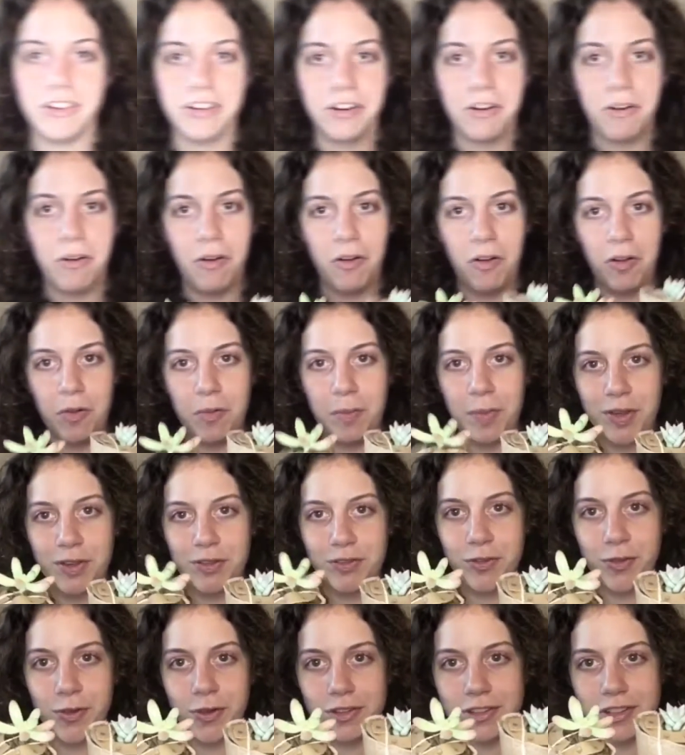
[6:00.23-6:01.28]
all my
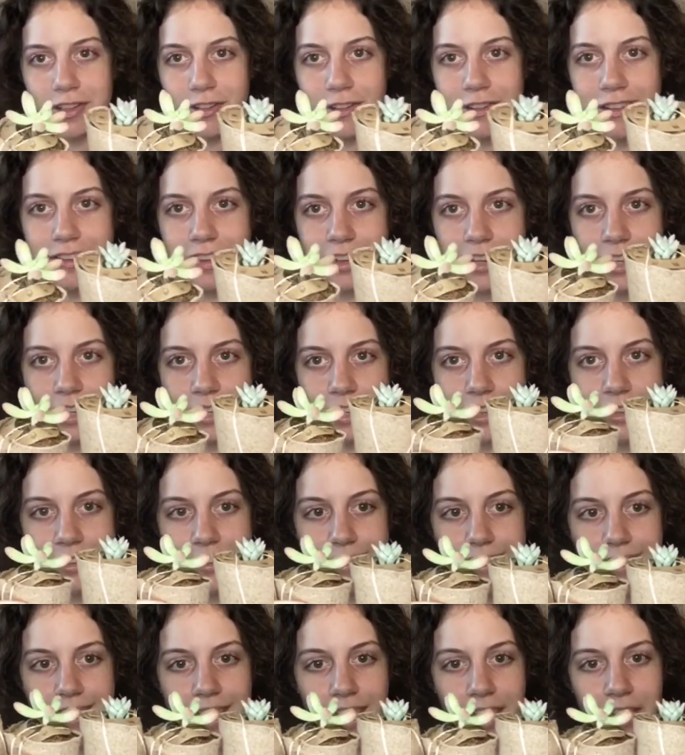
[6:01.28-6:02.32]
4 little succulents
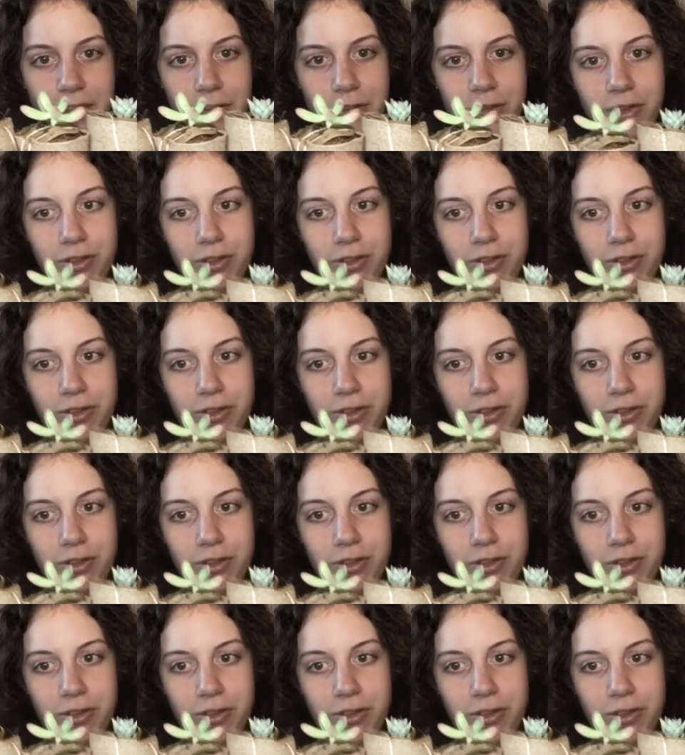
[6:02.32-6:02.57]
together. They're